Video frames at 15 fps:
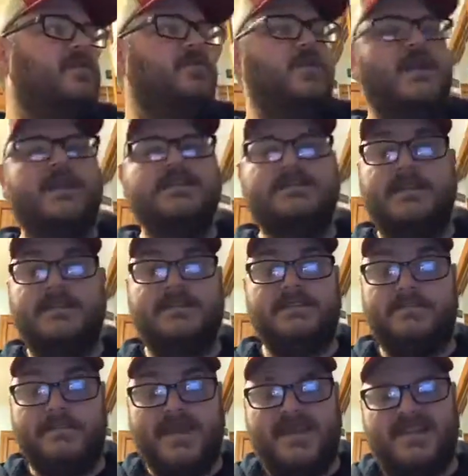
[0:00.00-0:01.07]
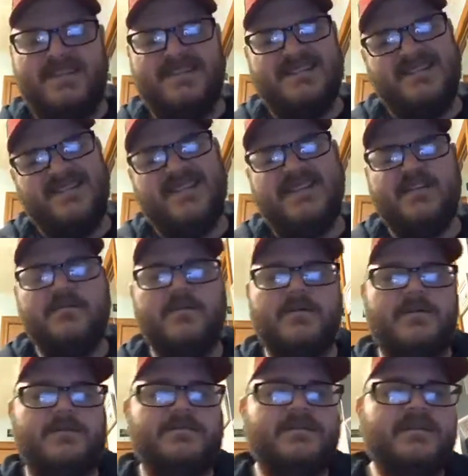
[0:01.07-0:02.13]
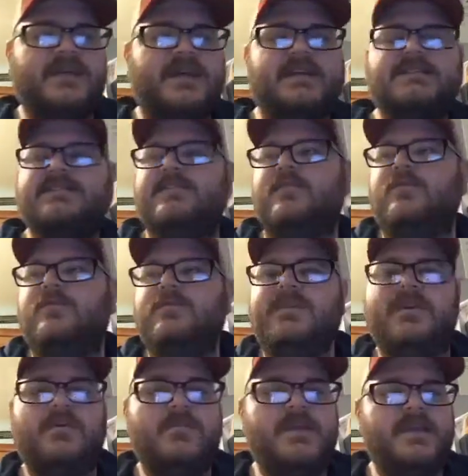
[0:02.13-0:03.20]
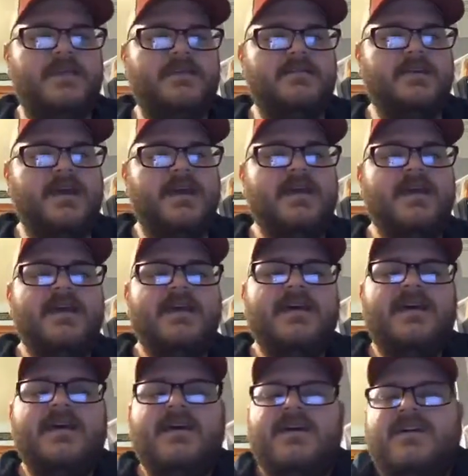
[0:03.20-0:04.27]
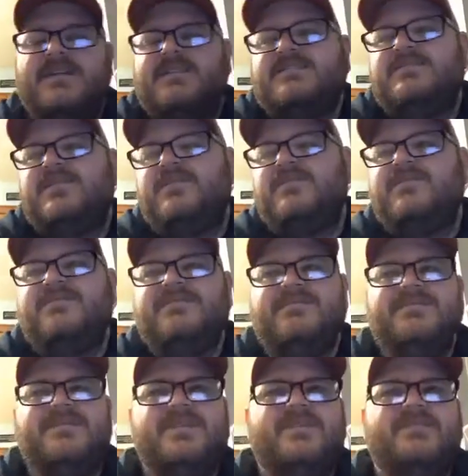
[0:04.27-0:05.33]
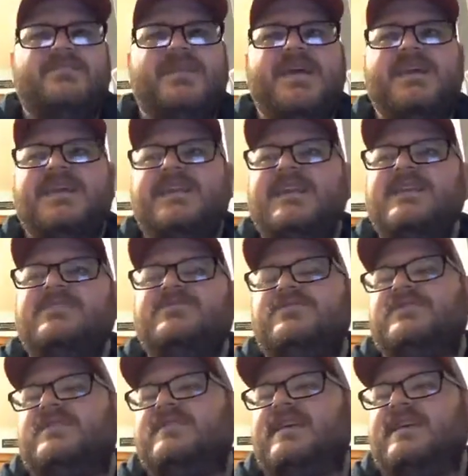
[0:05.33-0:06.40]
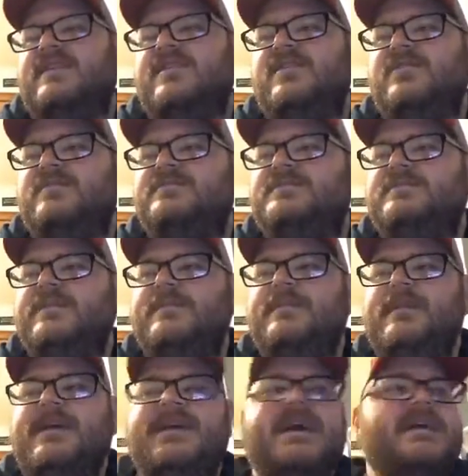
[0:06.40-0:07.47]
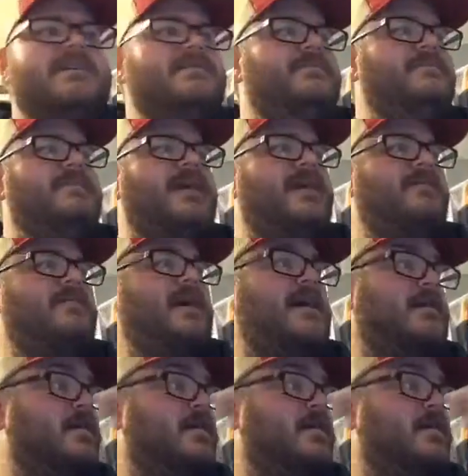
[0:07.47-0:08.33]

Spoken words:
quick and say submit. Yeah, well, okay, that's a little weak, okay? So, make it interesting. Like, like I've had a